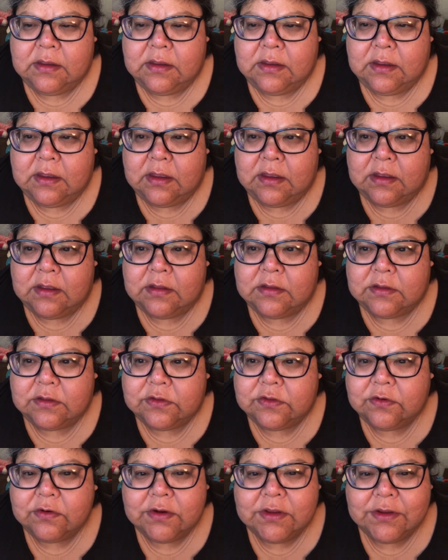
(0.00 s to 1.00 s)
The
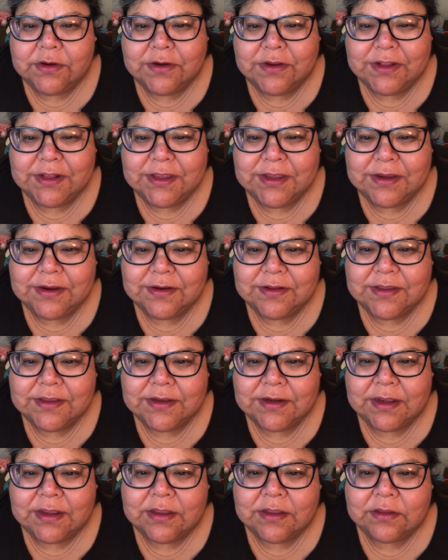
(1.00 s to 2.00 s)
story you're going to hear
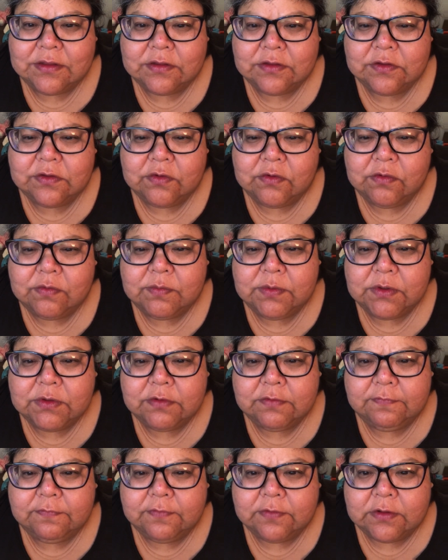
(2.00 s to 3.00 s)
today is so
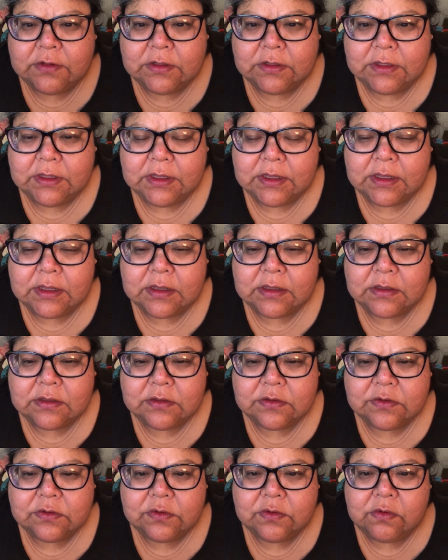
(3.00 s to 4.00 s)
beautiful
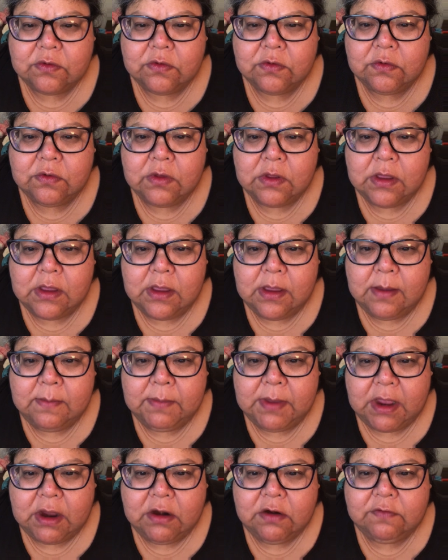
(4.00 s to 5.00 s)
and so
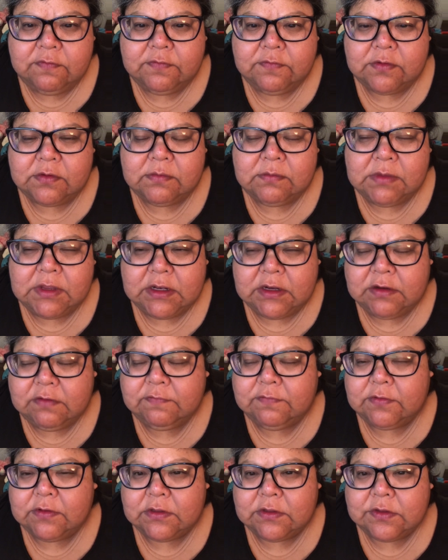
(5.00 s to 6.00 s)
powerful and
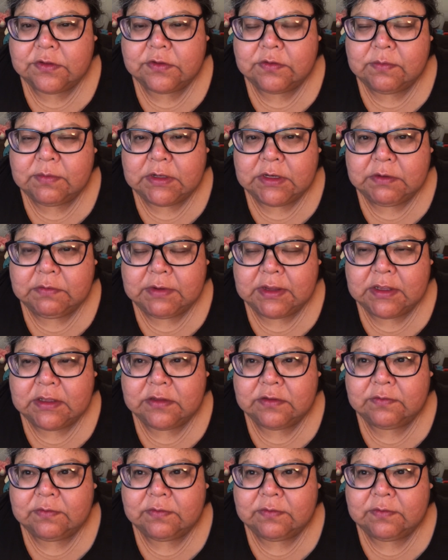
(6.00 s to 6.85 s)
meaningful in so many ways.